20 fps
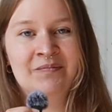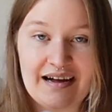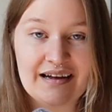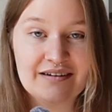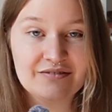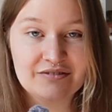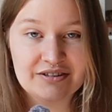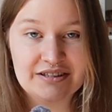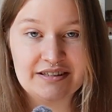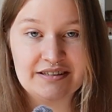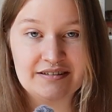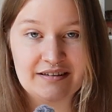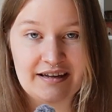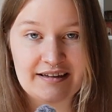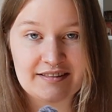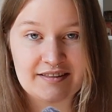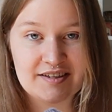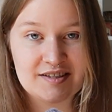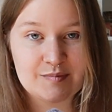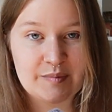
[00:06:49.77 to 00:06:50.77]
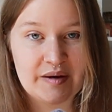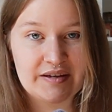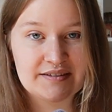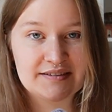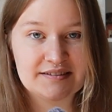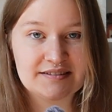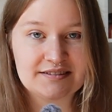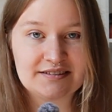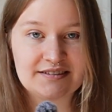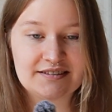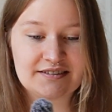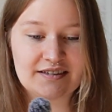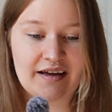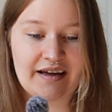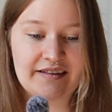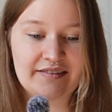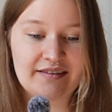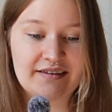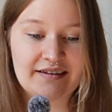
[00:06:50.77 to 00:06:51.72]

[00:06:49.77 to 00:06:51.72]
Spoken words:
I really like this person's design.